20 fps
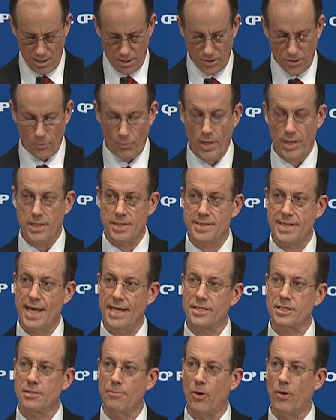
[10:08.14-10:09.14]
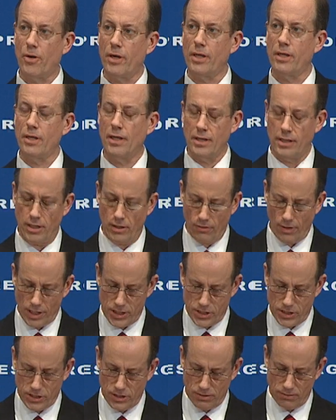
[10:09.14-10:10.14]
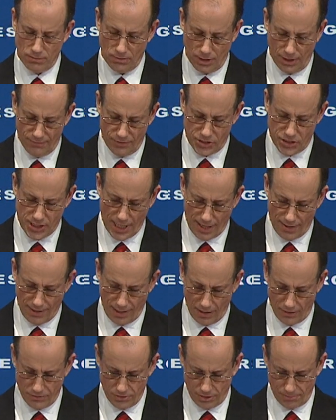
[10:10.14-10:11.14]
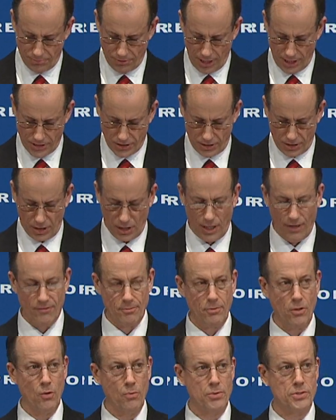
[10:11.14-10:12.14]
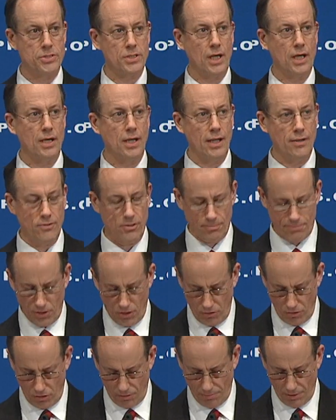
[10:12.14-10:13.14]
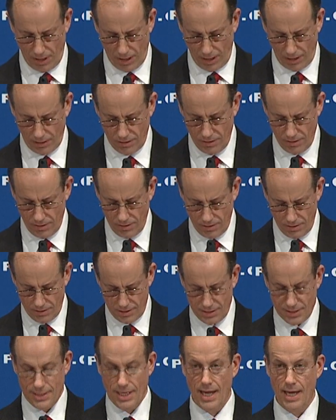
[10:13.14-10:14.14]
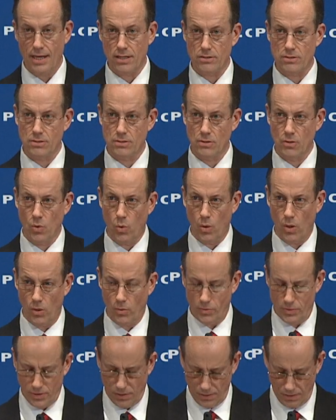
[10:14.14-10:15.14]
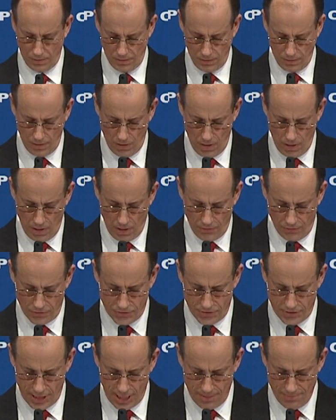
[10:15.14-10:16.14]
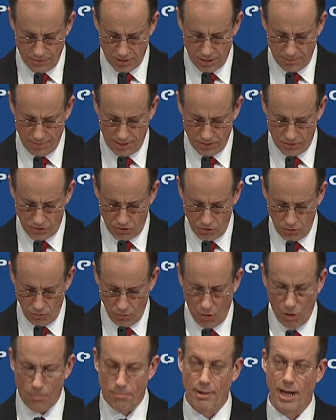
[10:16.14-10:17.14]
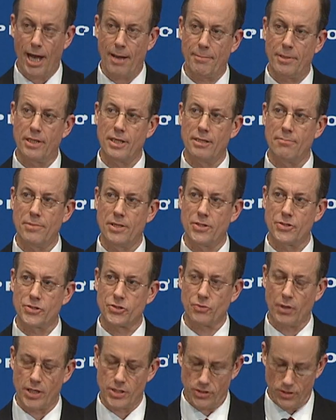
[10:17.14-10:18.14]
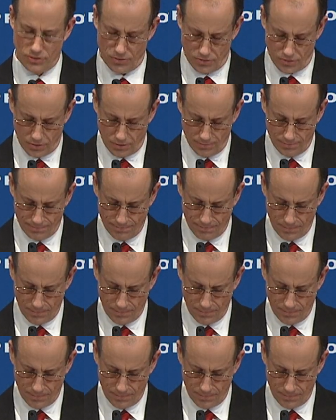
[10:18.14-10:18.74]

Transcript: The written testimony, and here I give a shout out to the Project on Government Oversight and their POGO blog, states, quote, there seems to be two Obama administrations